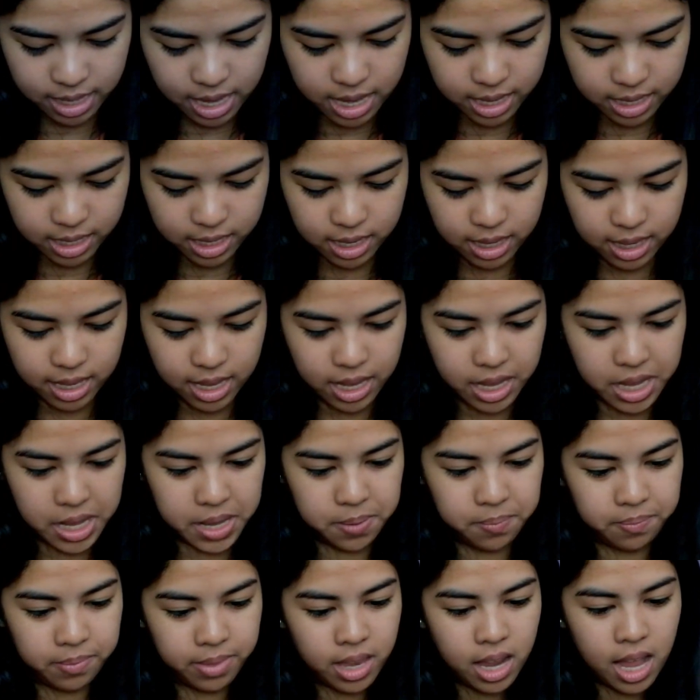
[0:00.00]
It's
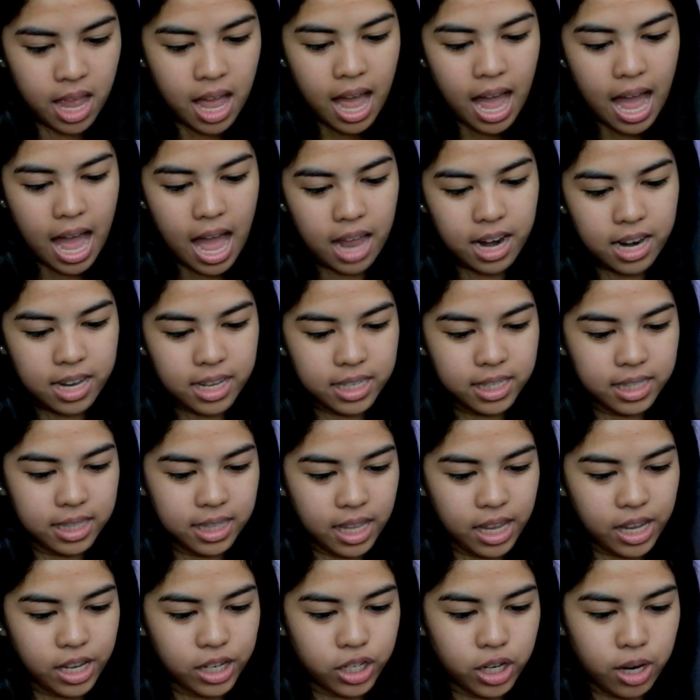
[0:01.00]
the
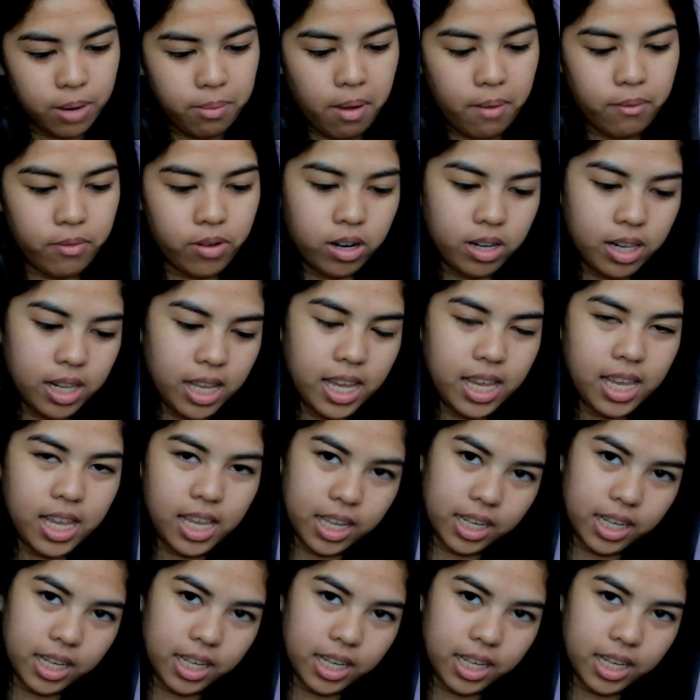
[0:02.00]
Anastasia Beverly